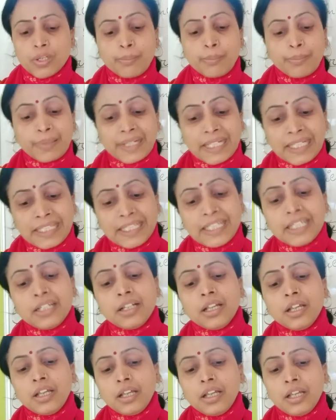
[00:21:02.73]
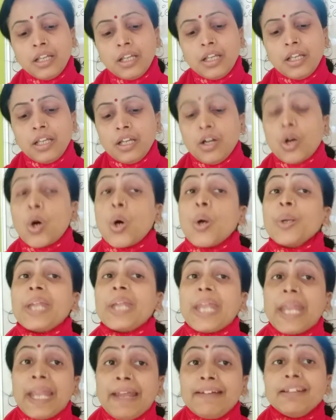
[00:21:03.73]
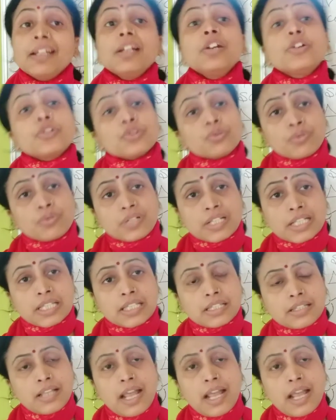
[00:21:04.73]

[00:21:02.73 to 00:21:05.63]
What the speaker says: breathing or aerial roots.